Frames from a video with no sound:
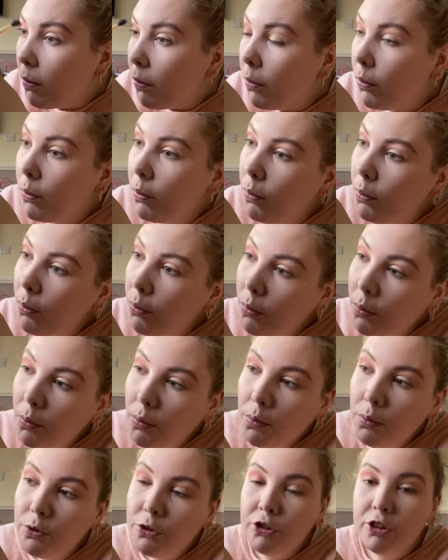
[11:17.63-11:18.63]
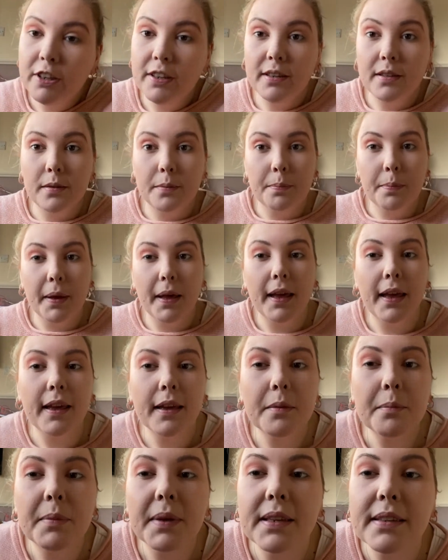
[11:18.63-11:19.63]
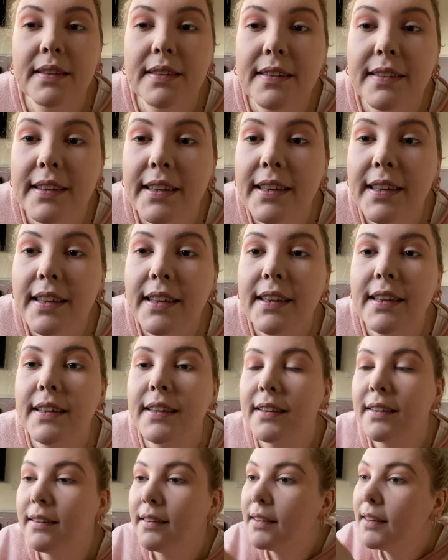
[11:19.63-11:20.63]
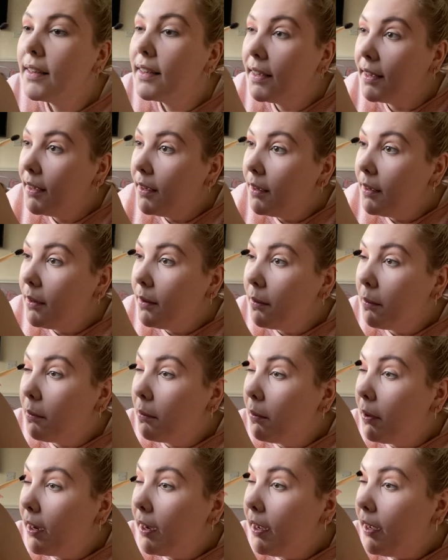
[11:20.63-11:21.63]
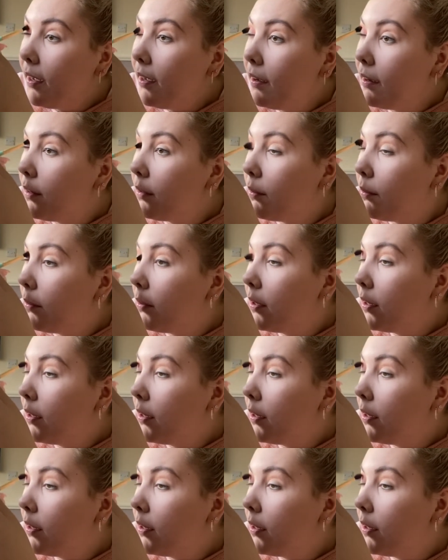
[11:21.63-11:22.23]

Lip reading: Ooh, she's pigmented. Wow.